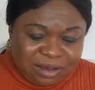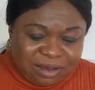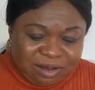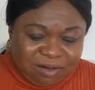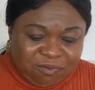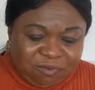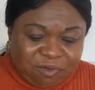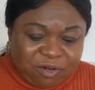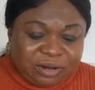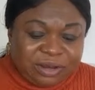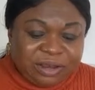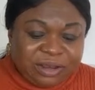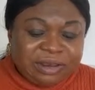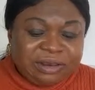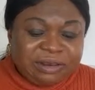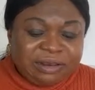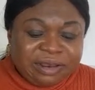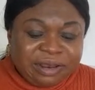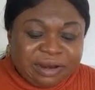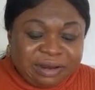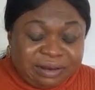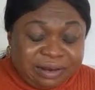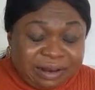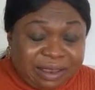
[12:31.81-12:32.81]
for in
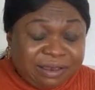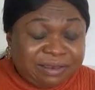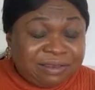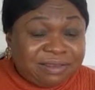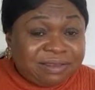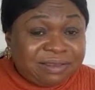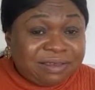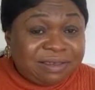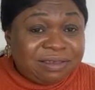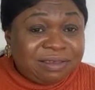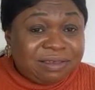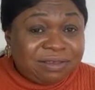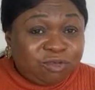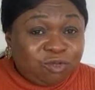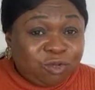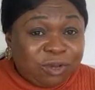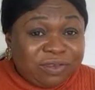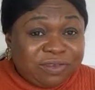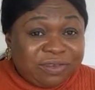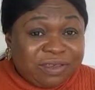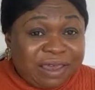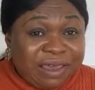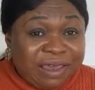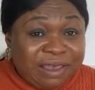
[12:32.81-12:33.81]
the last
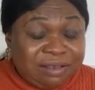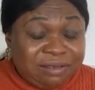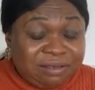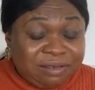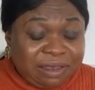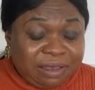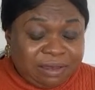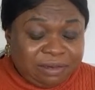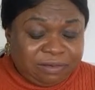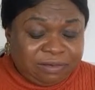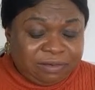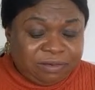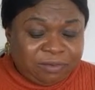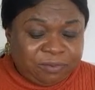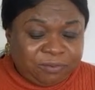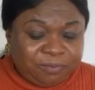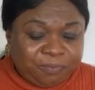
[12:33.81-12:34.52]
28 days.